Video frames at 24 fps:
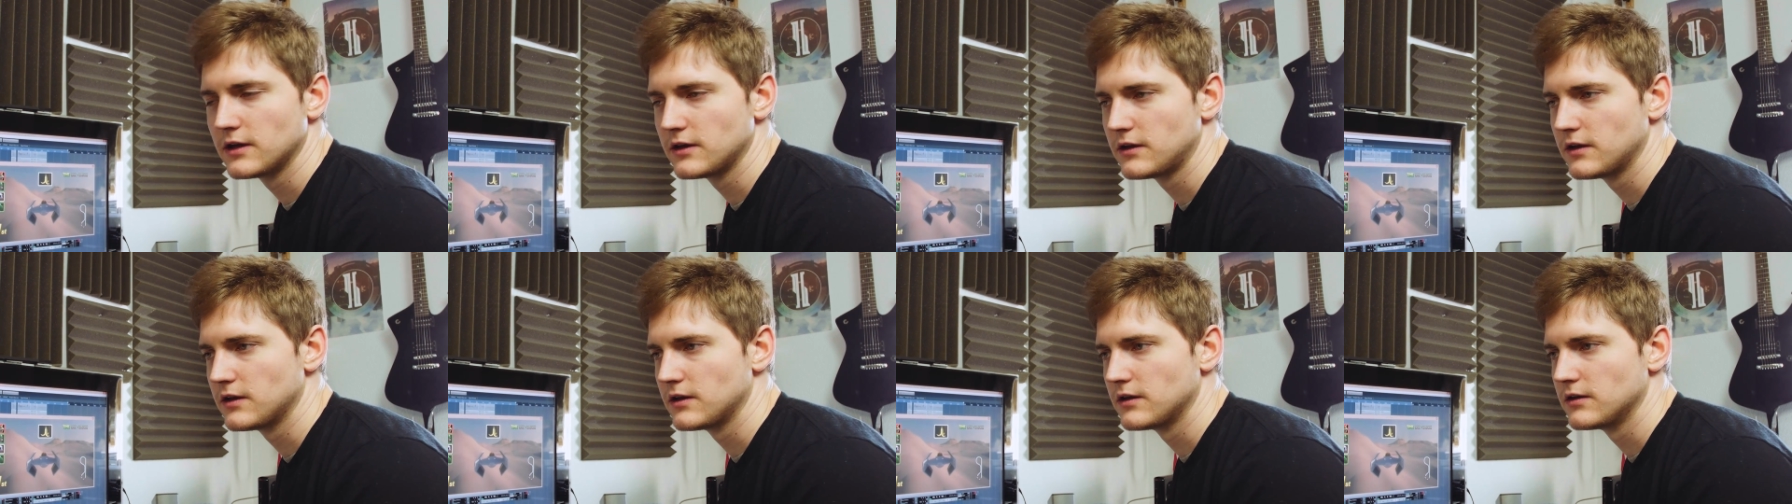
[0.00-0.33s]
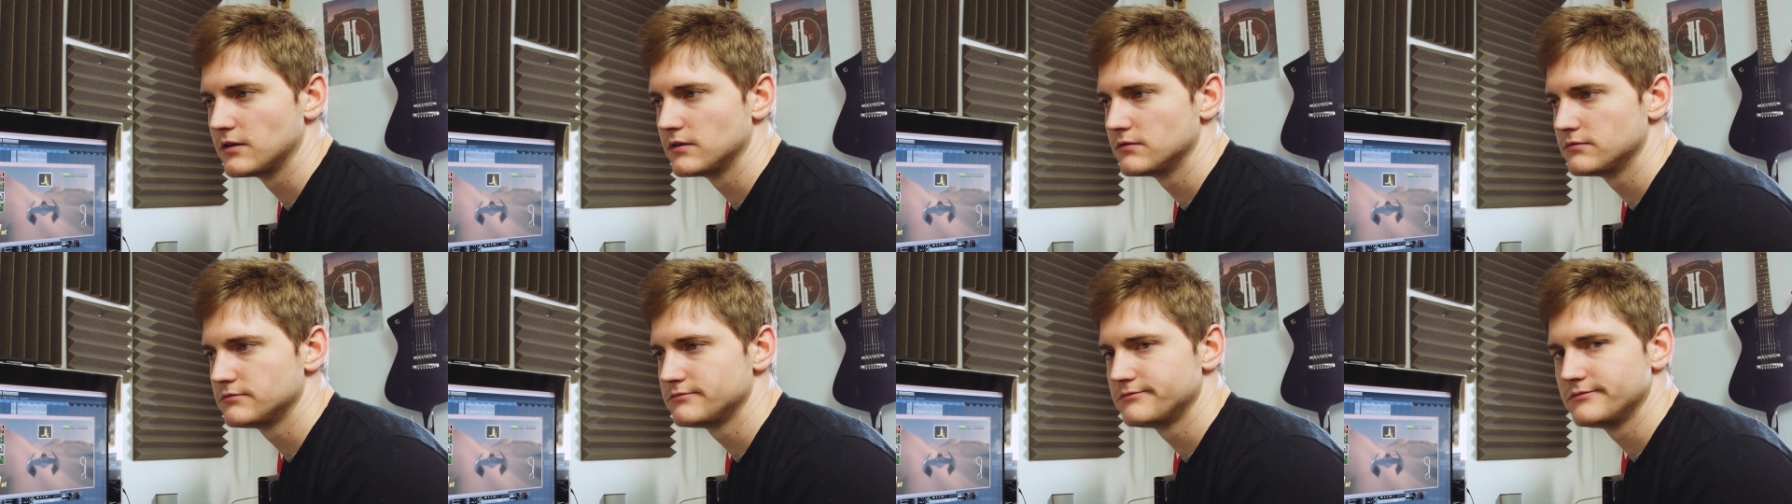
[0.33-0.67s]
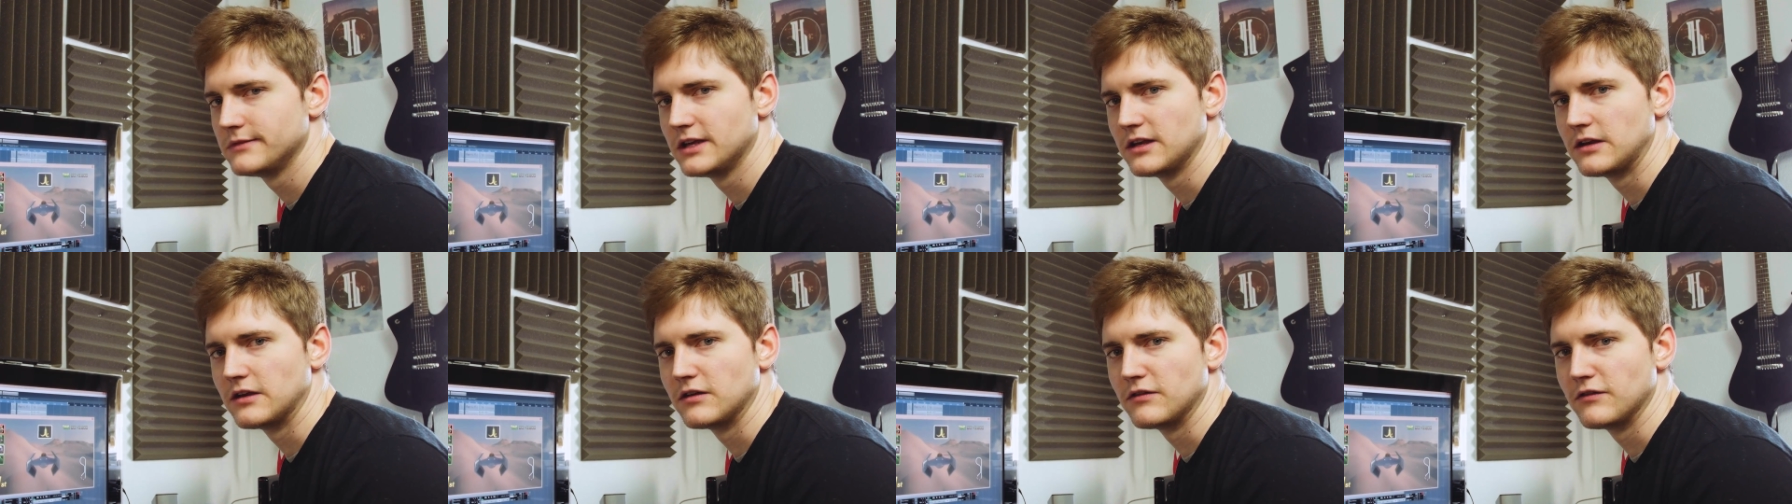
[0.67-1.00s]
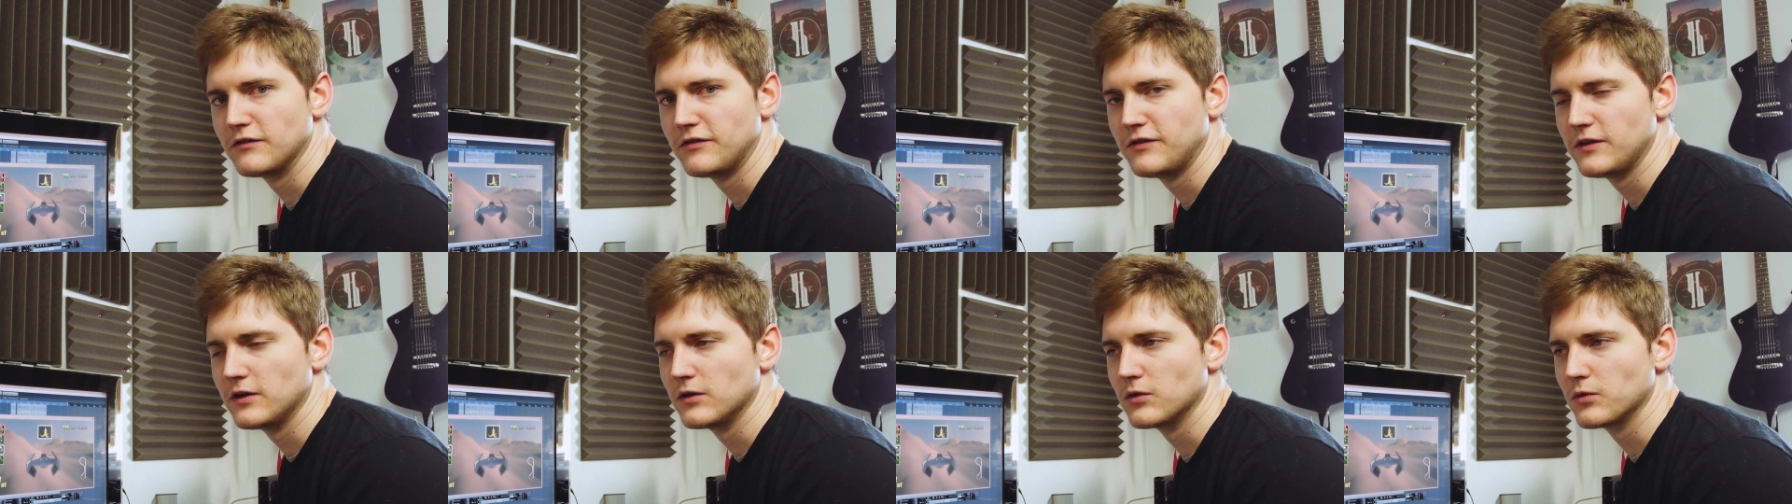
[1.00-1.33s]
It
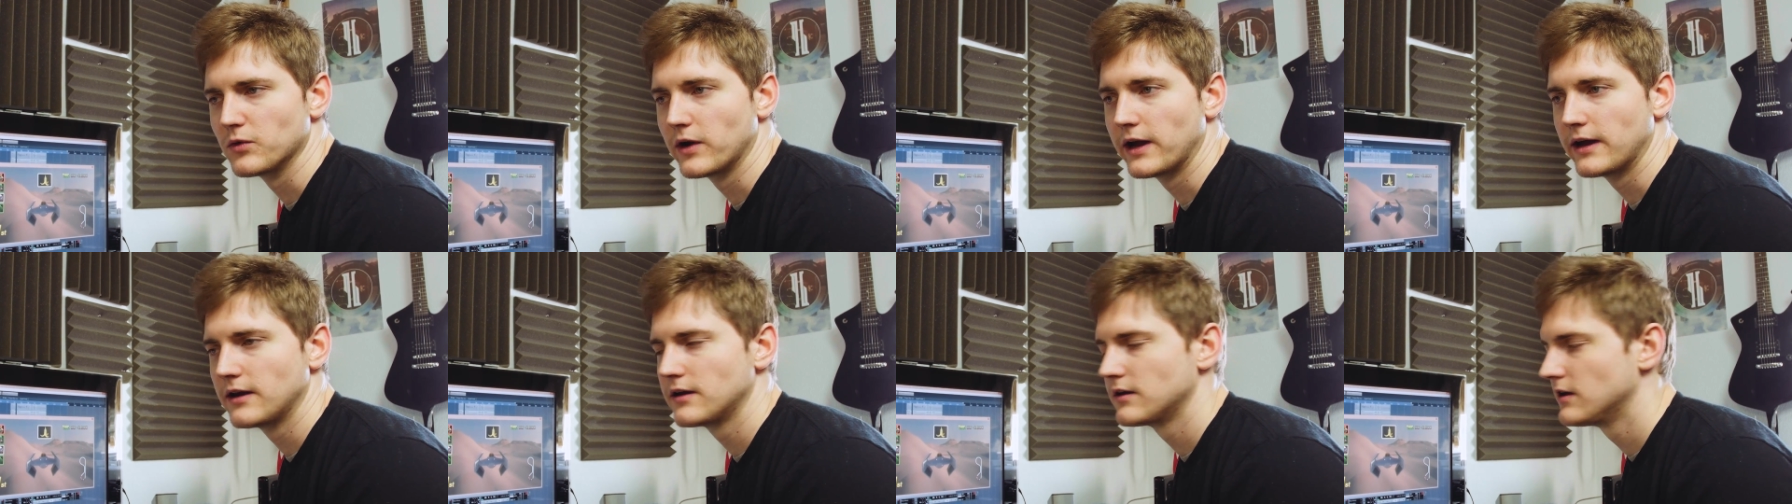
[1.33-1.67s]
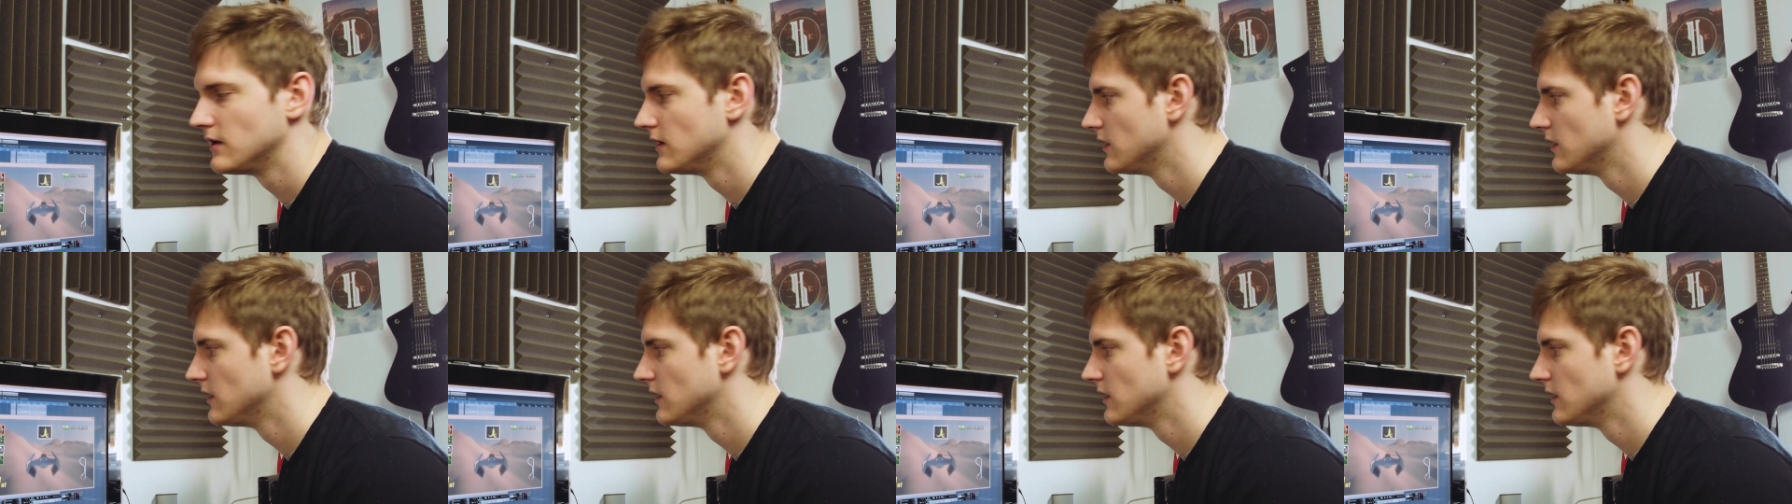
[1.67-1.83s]
didn't feel right.